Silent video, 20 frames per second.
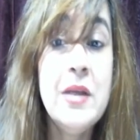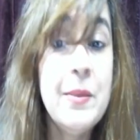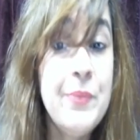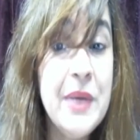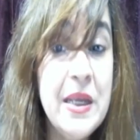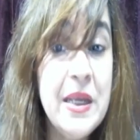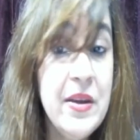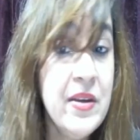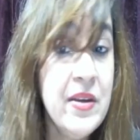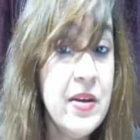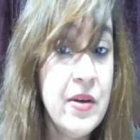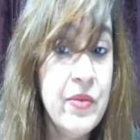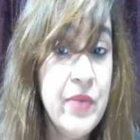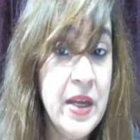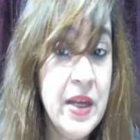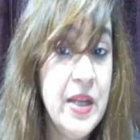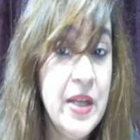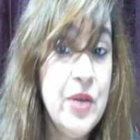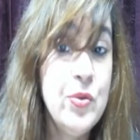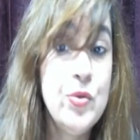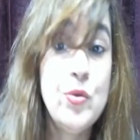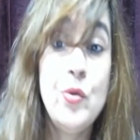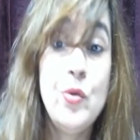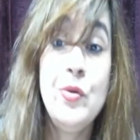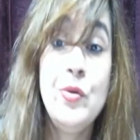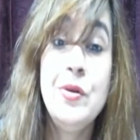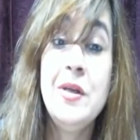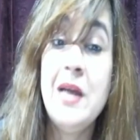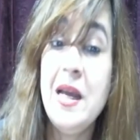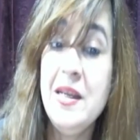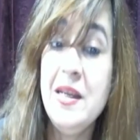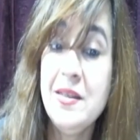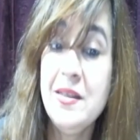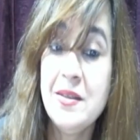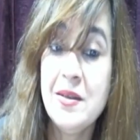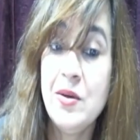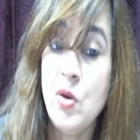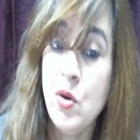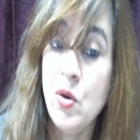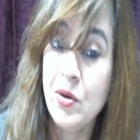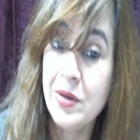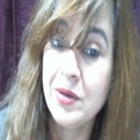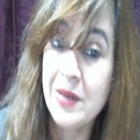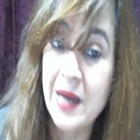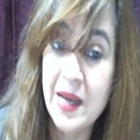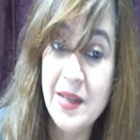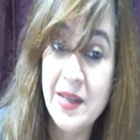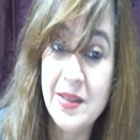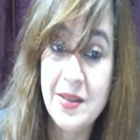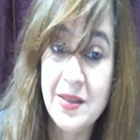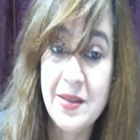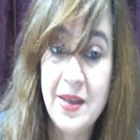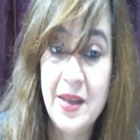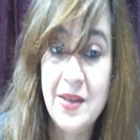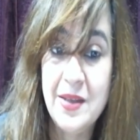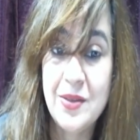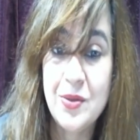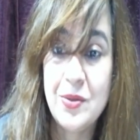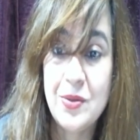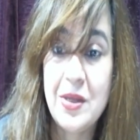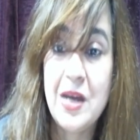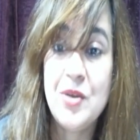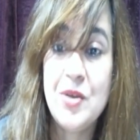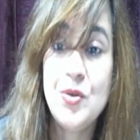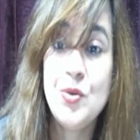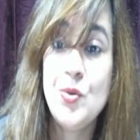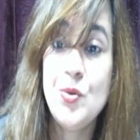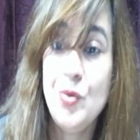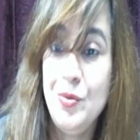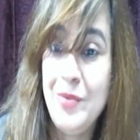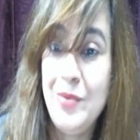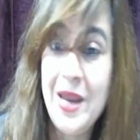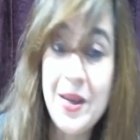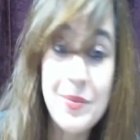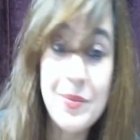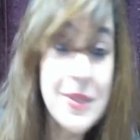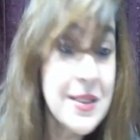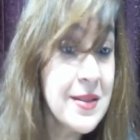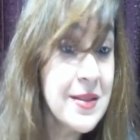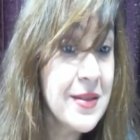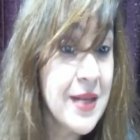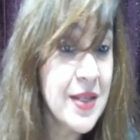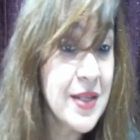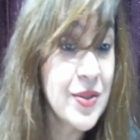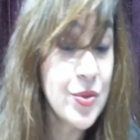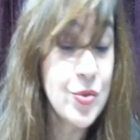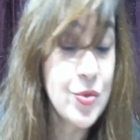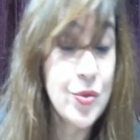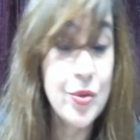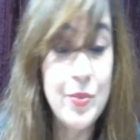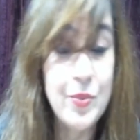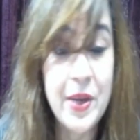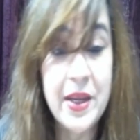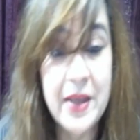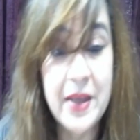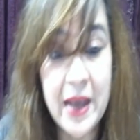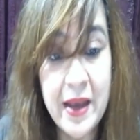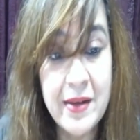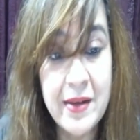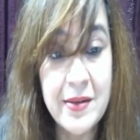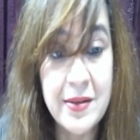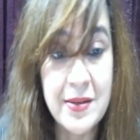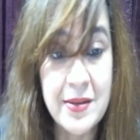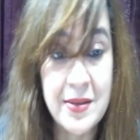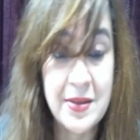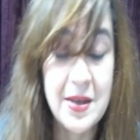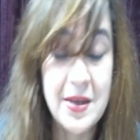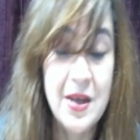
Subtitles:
Be a very good organizer, organize things so that you don't make mistakes, you don't make errors.